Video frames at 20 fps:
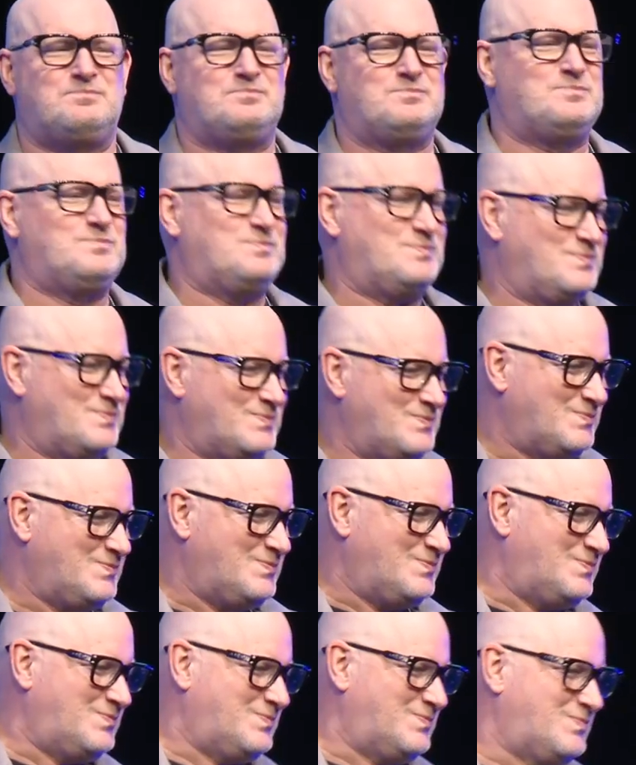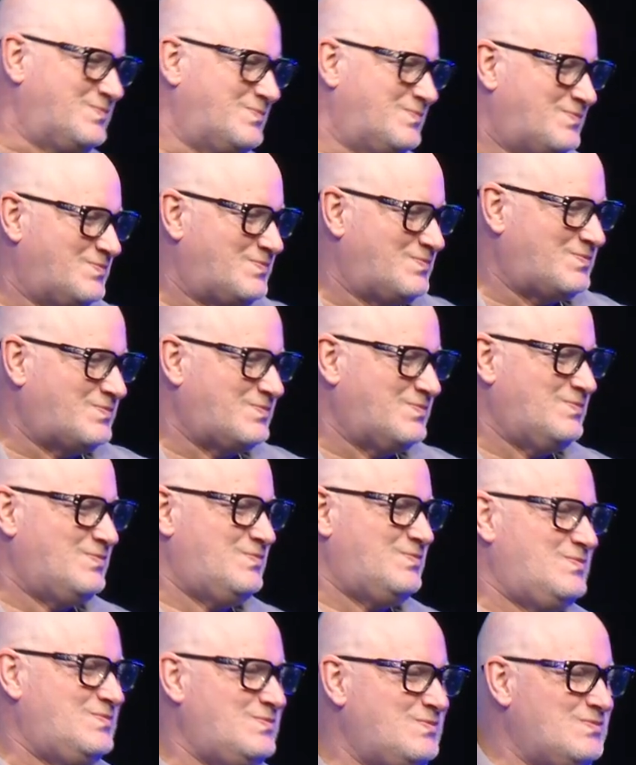
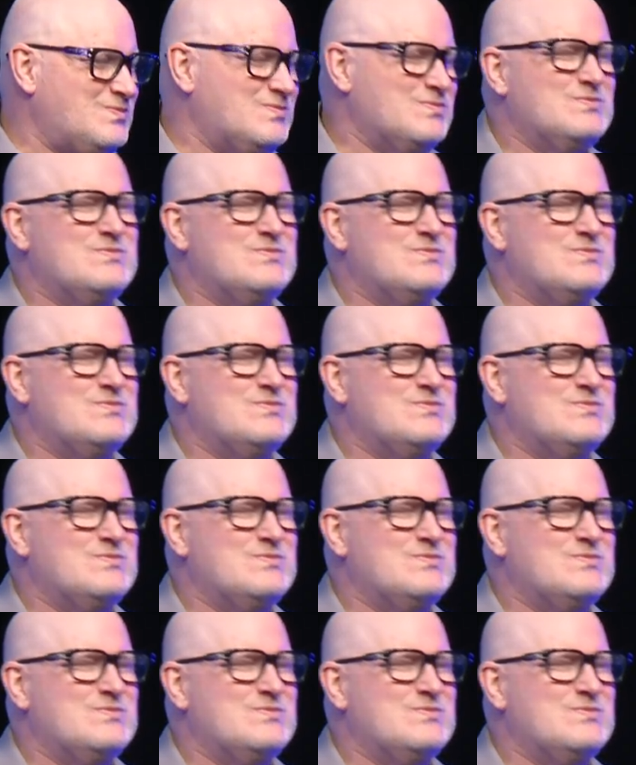Nobody speaks.